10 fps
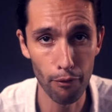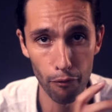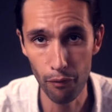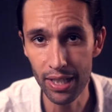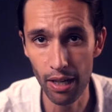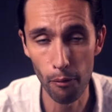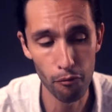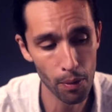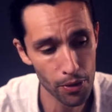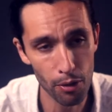a figure
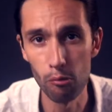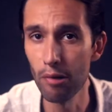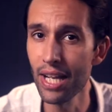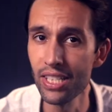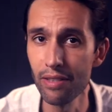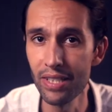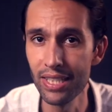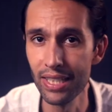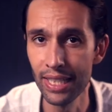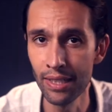from the rest of a
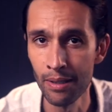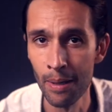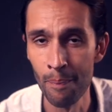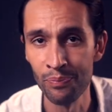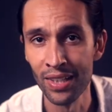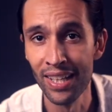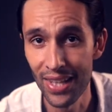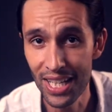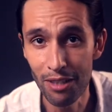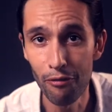scene,
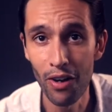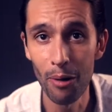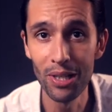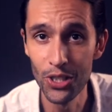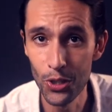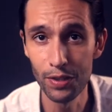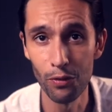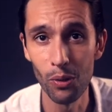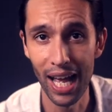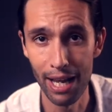that's a very
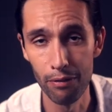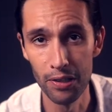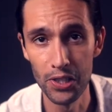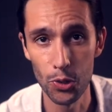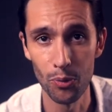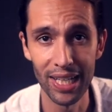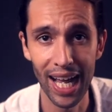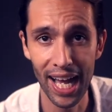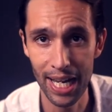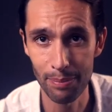useful
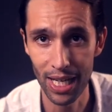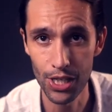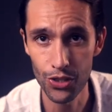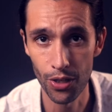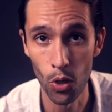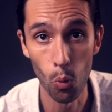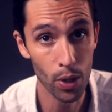evolutionary adaptation.